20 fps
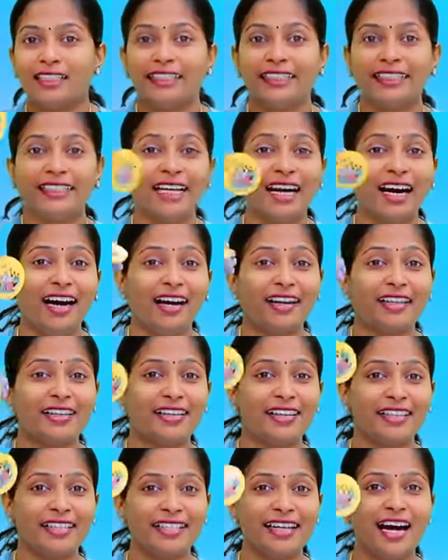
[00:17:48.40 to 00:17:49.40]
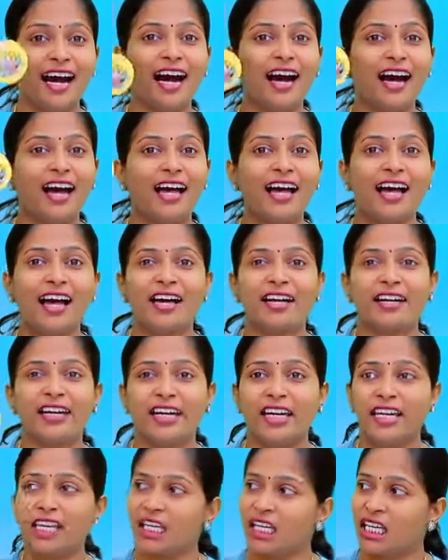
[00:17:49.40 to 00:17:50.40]
Here is our
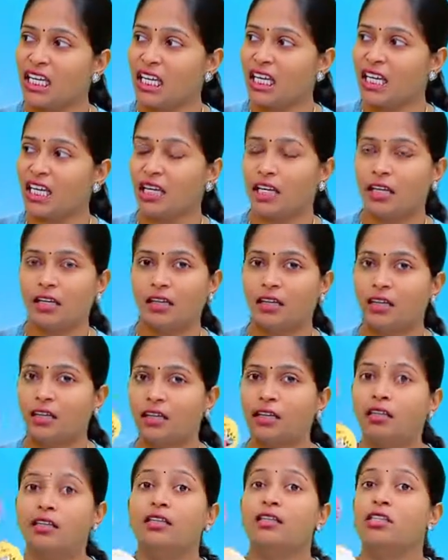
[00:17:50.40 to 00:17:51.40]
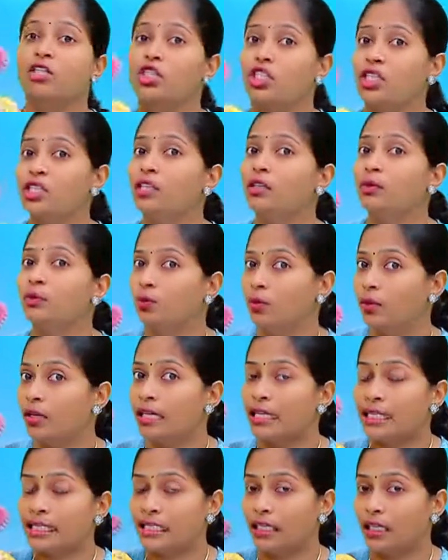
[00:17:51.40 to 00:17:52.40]
Inky. She
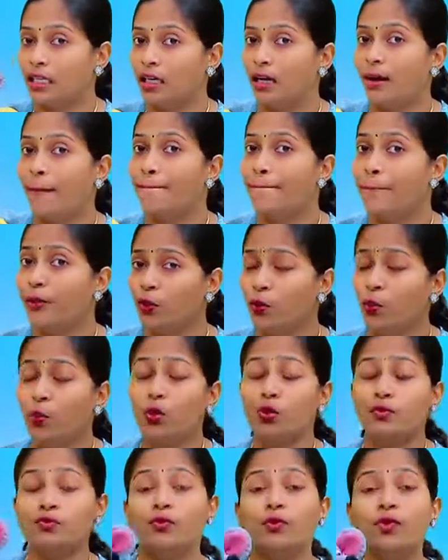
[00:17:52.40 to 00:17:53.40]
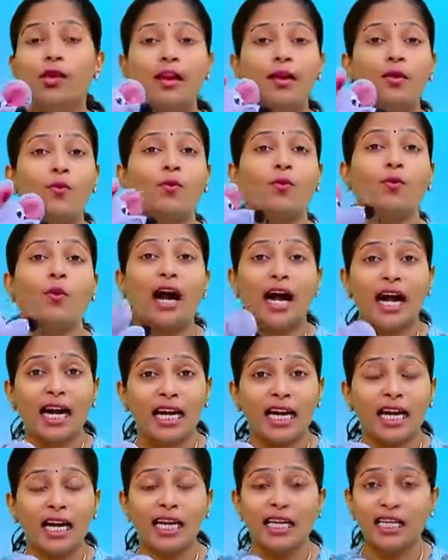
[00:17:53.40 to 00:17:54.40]
was a beautiful
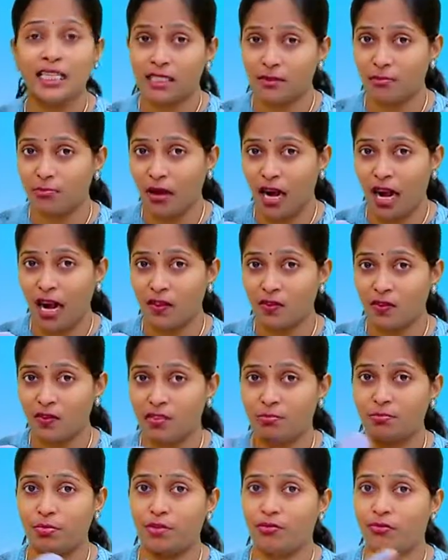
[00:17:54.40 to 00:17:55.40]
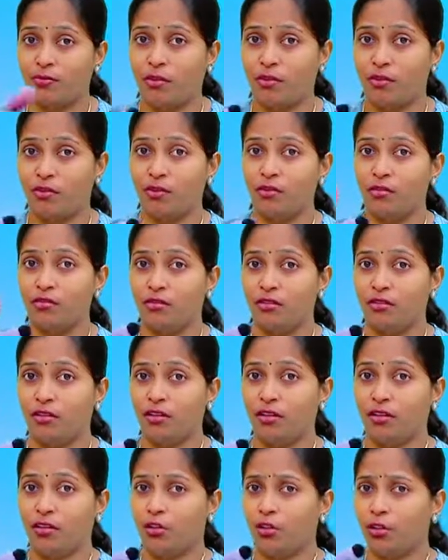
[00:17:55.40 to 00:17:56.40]
white mouse before.
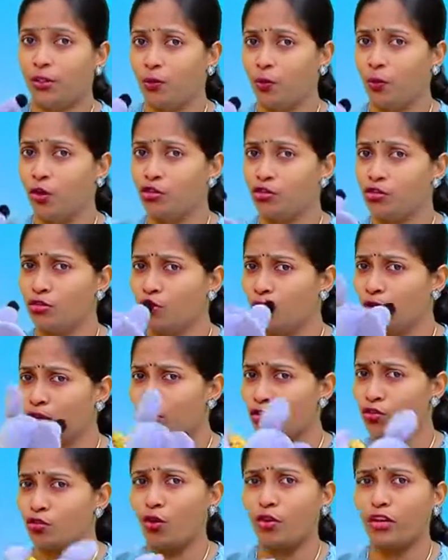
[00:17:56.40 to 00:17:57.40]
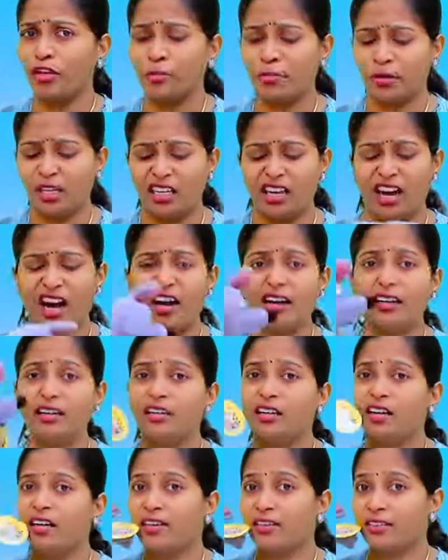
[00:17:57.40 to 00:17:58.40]
Do you want to know the story
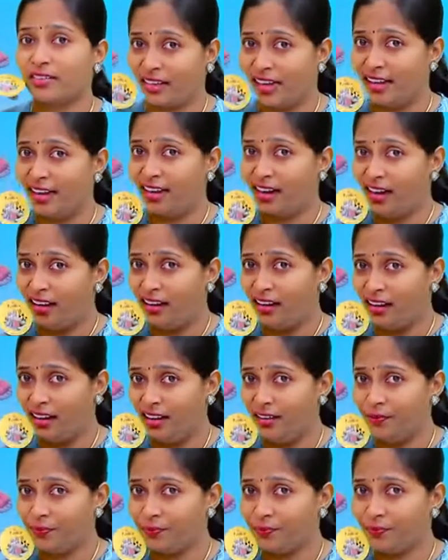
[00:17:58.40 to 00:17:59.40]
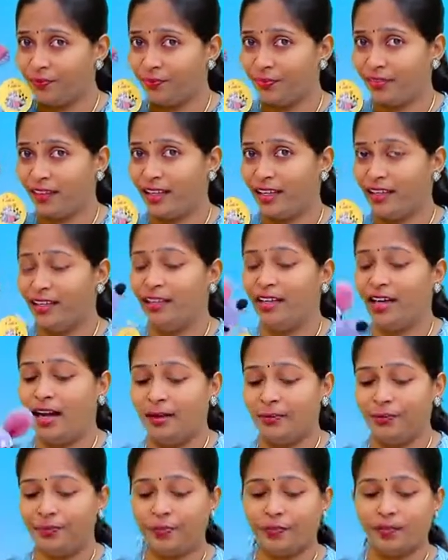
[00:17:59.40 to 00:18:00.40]
behind her grey color?
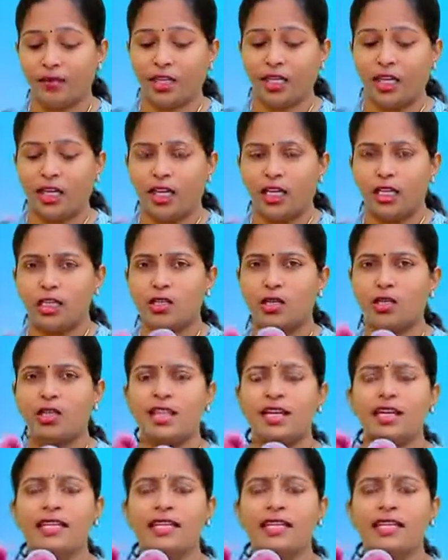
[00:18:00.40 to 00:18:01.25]
Yeah. So